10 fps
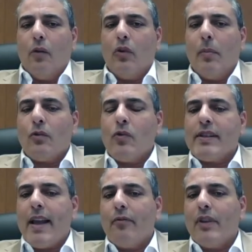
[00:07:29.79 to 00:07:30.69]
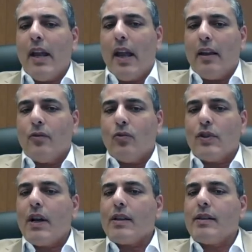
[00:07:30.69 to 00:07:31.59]
we met with the FDA to
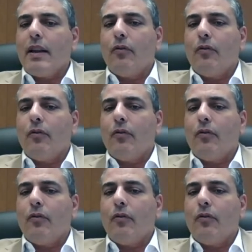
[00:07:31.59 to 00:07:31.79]
discuss the